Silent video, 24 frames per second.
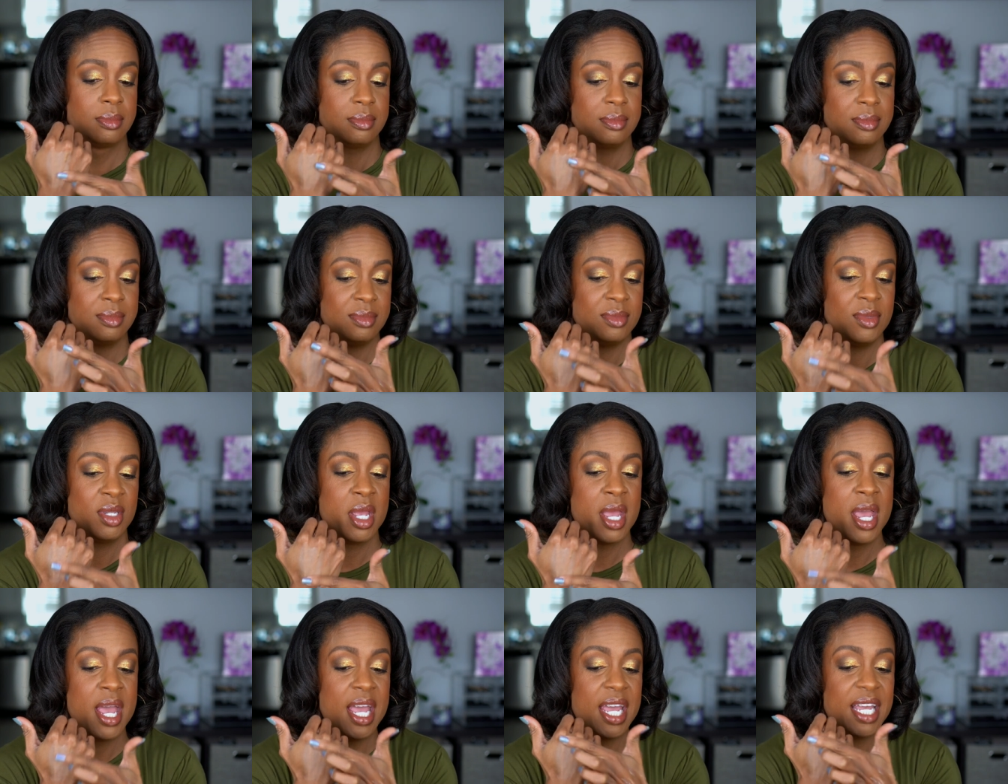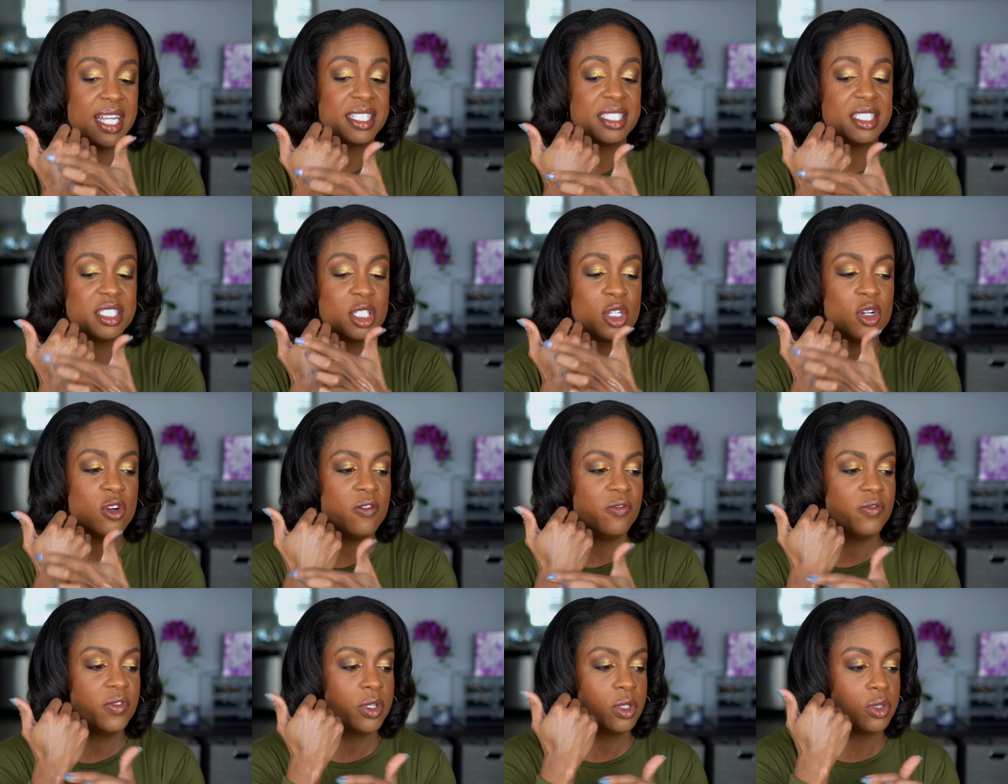it
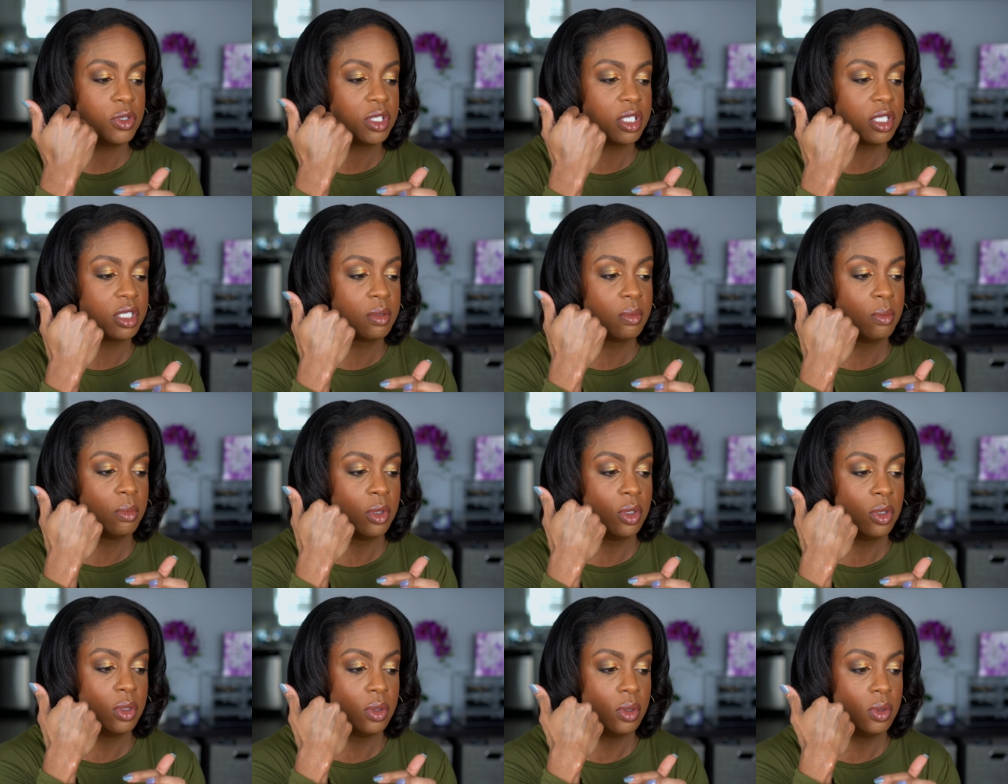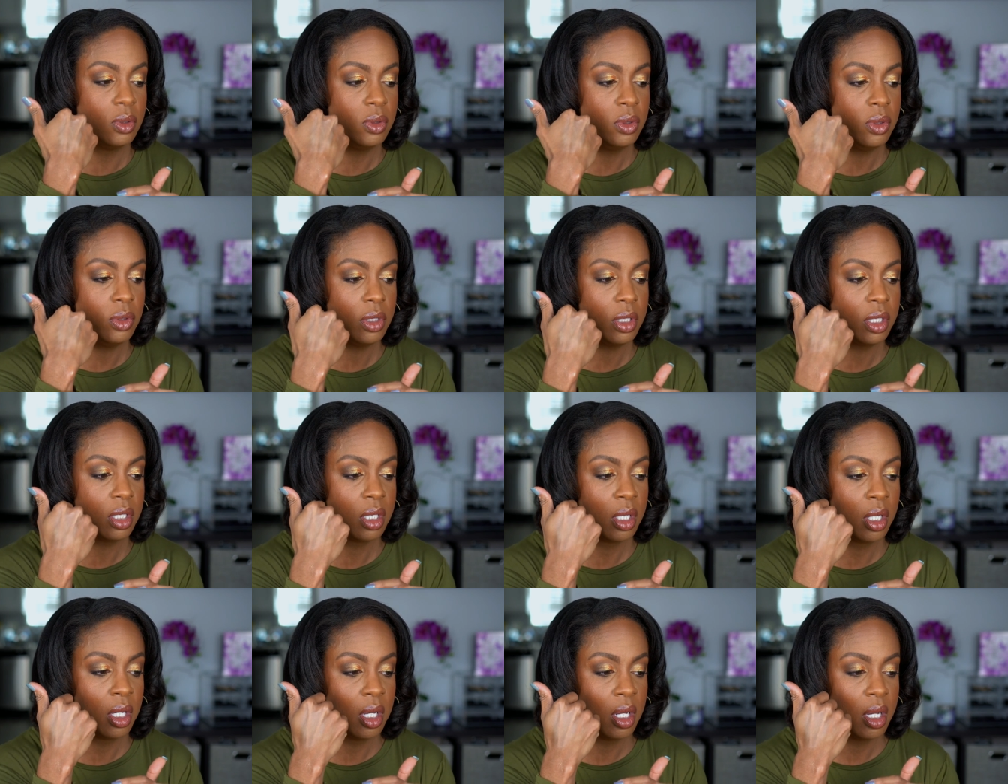still feels smooth.
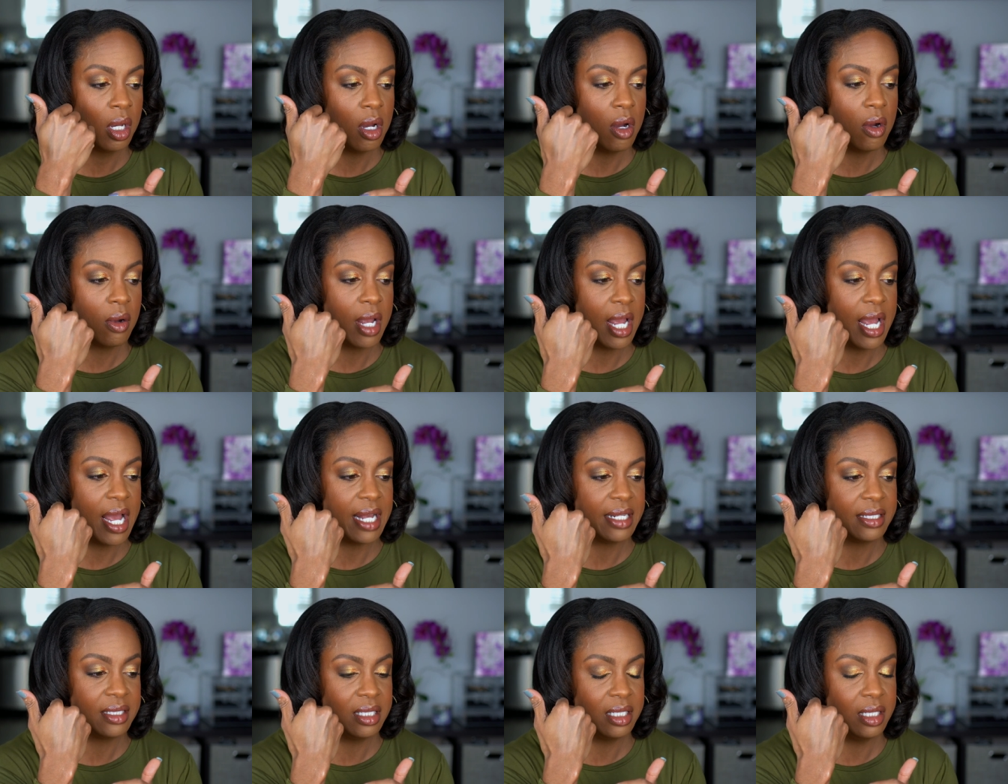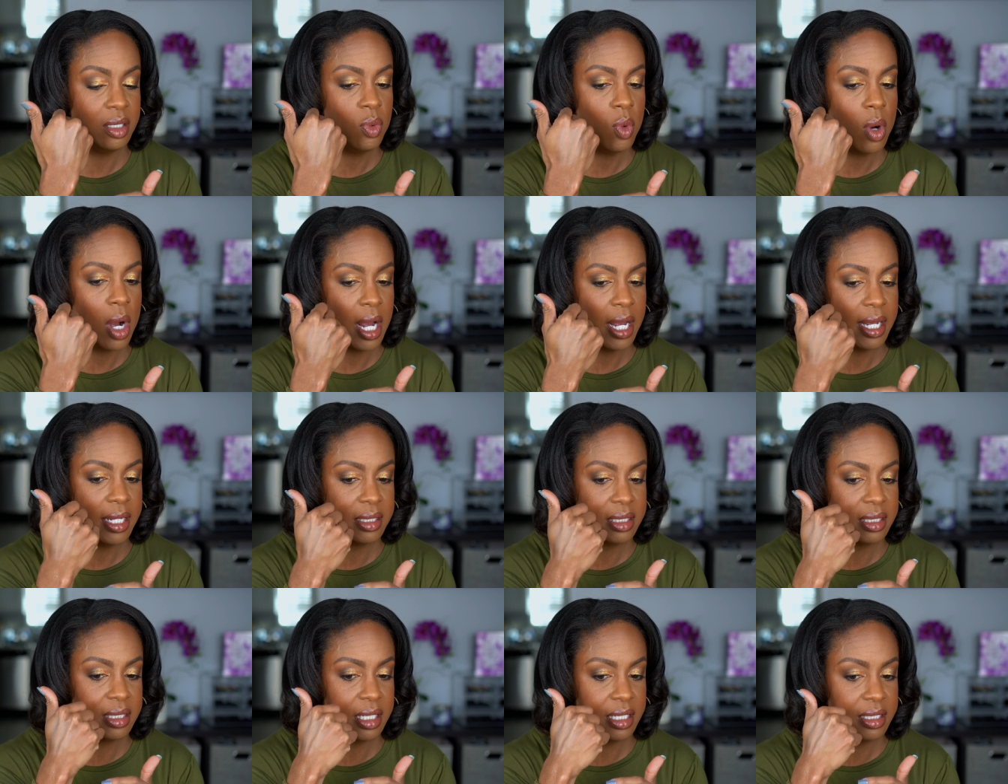Okay, I see why
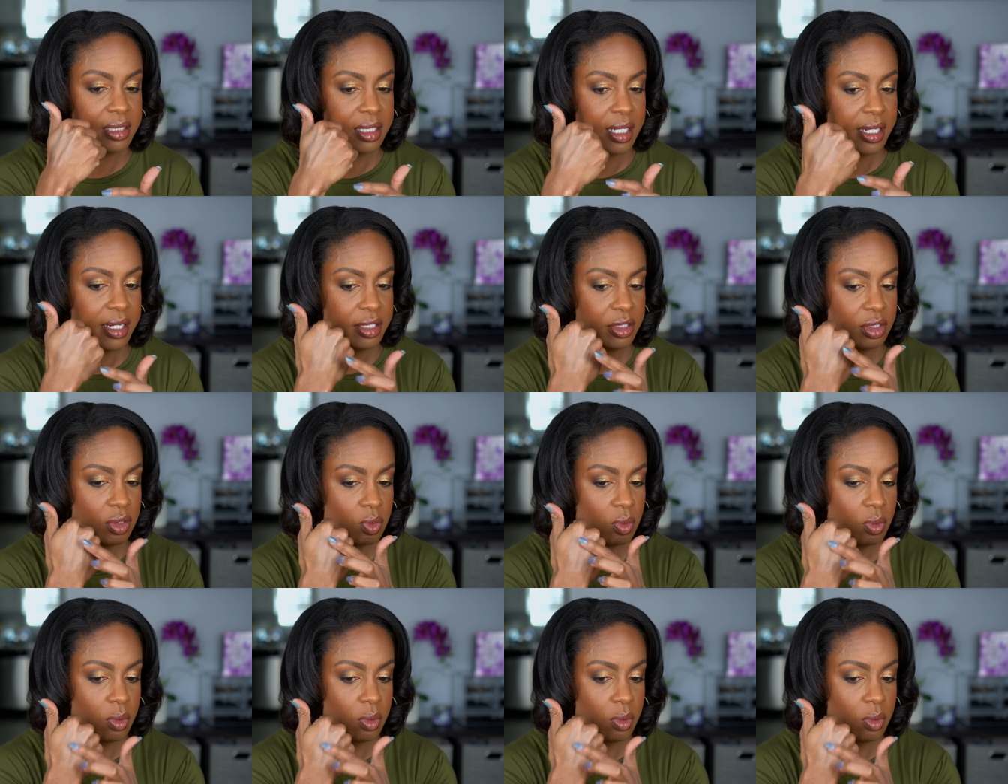it says that it's